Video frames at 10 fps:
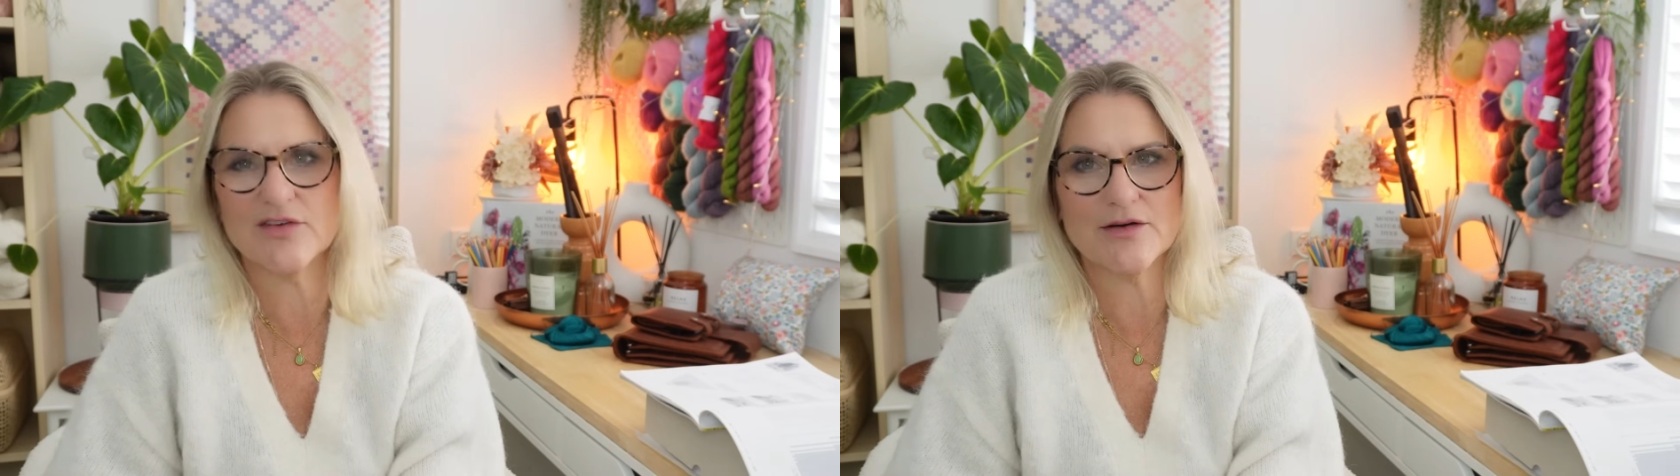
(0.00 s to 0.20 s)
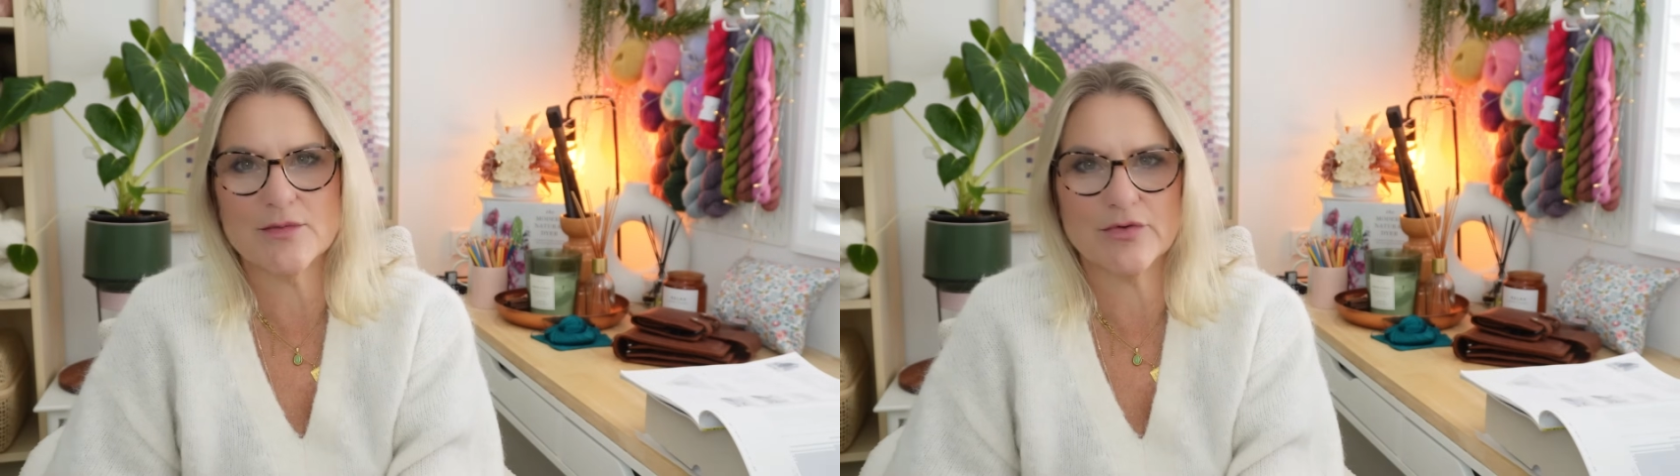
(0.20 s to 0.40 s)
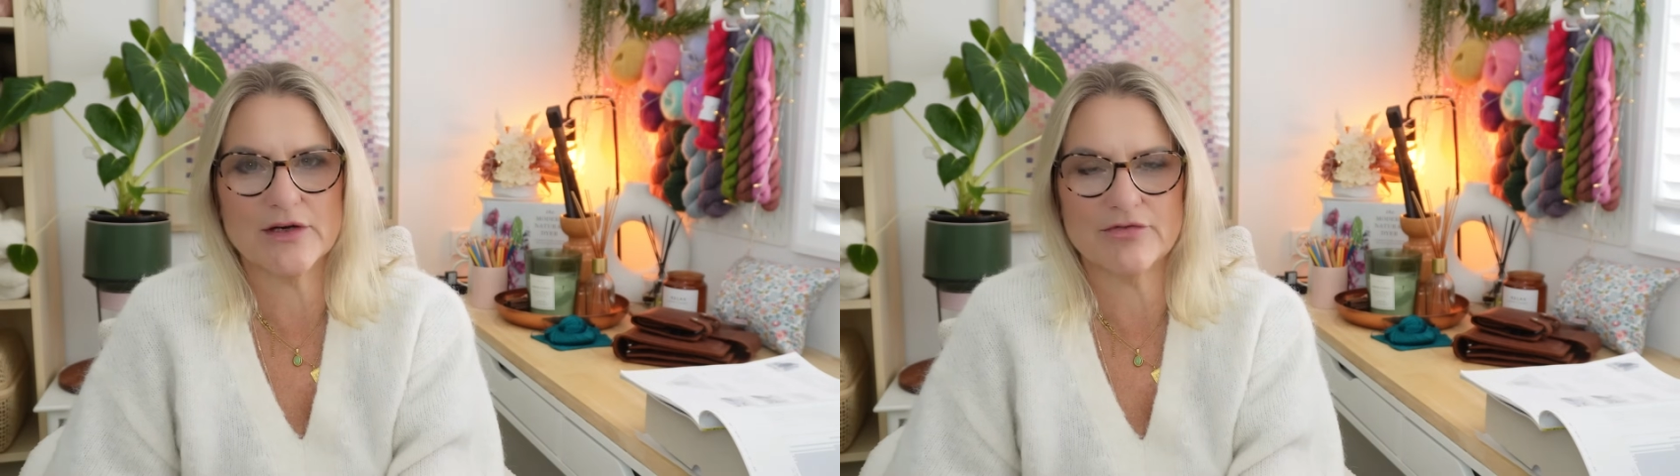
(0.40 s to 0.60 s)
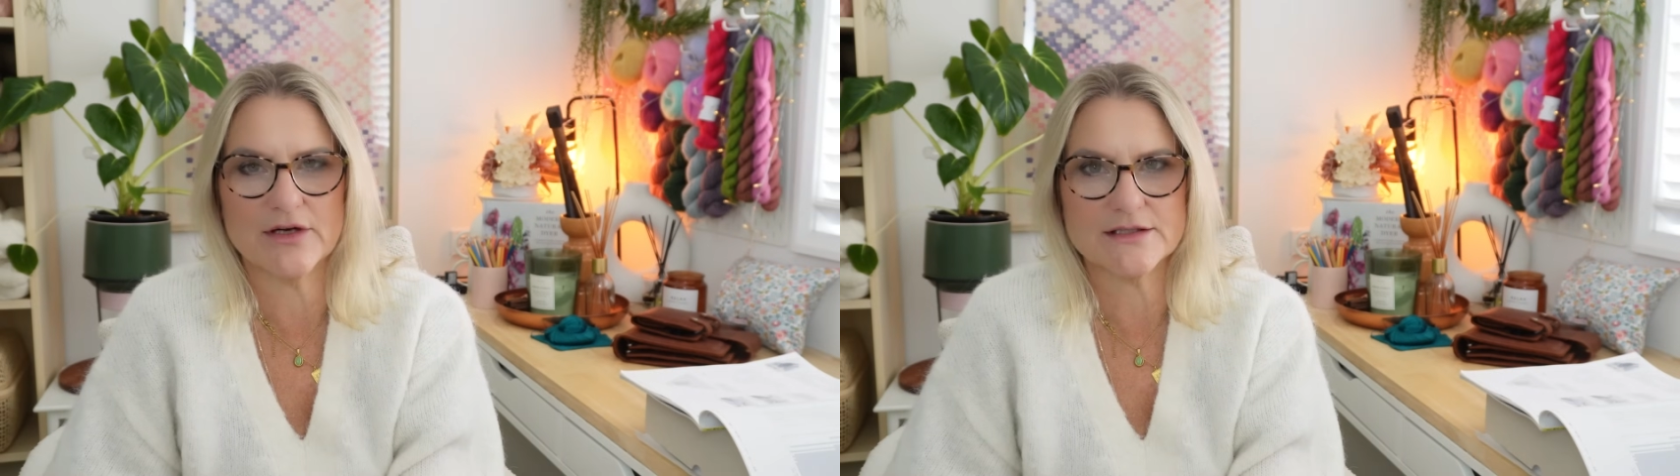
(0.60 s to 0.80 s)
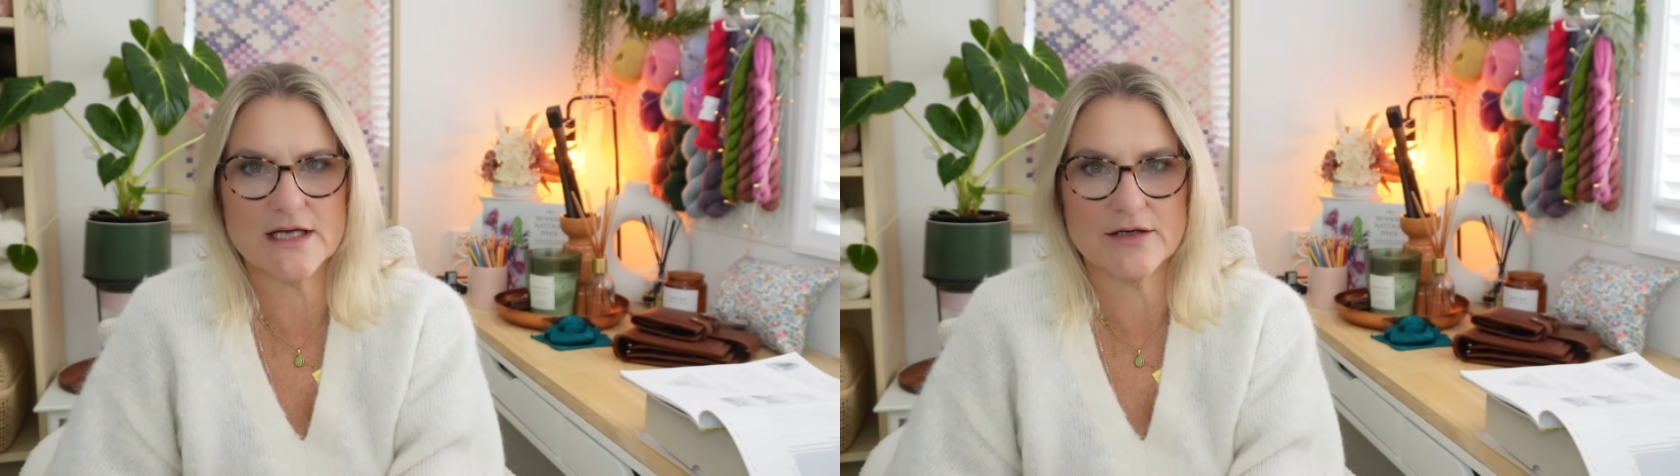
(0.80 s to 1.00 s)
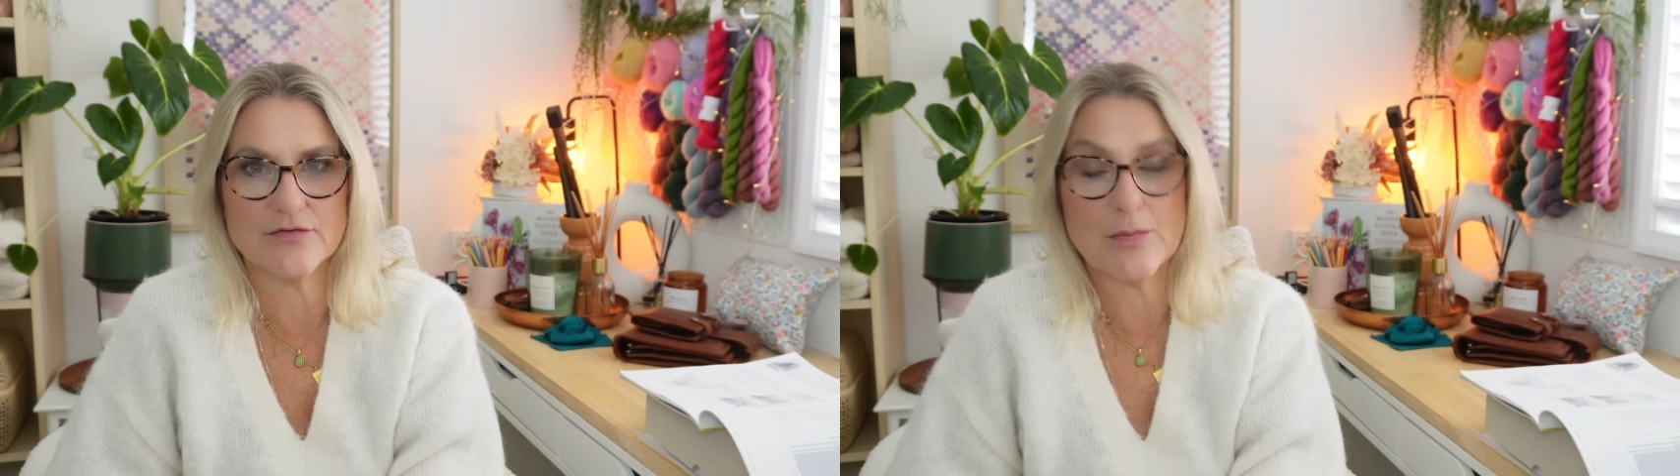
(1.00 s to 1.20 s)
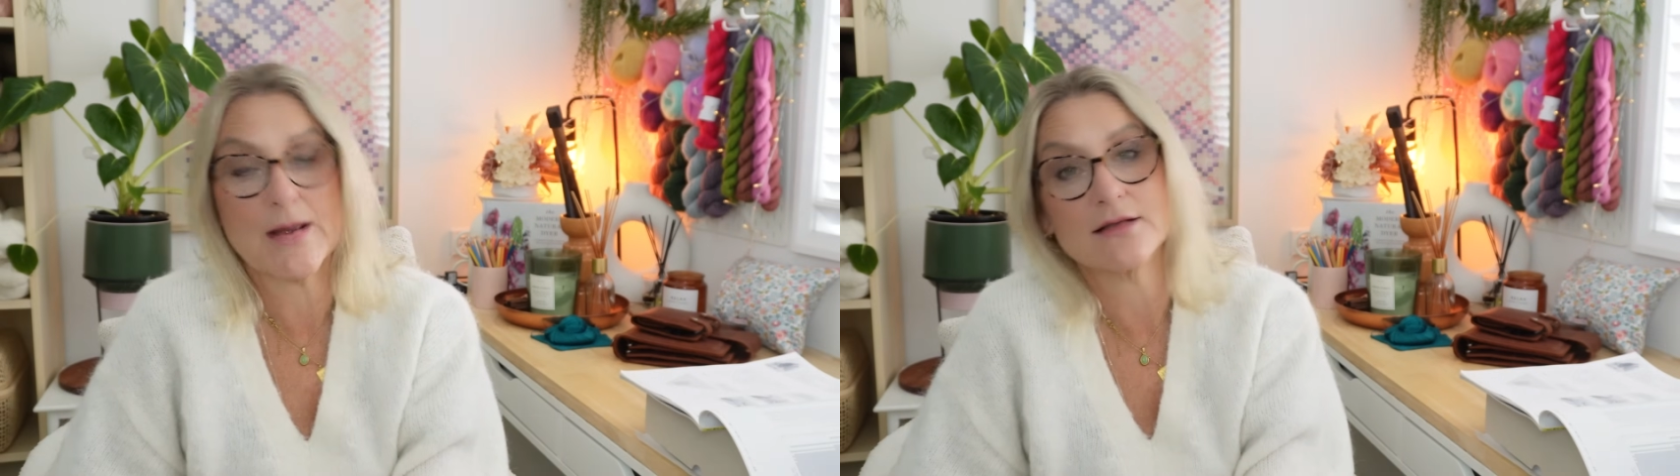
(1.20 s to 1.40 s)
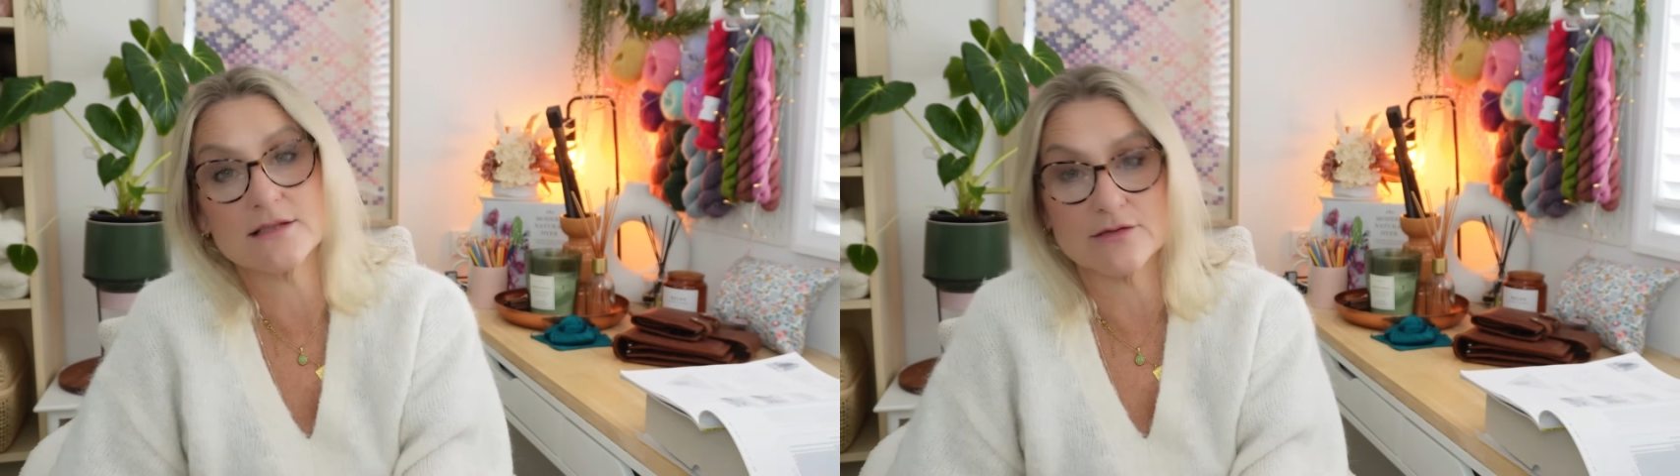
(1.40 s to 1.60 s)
very brief rundown of the patterns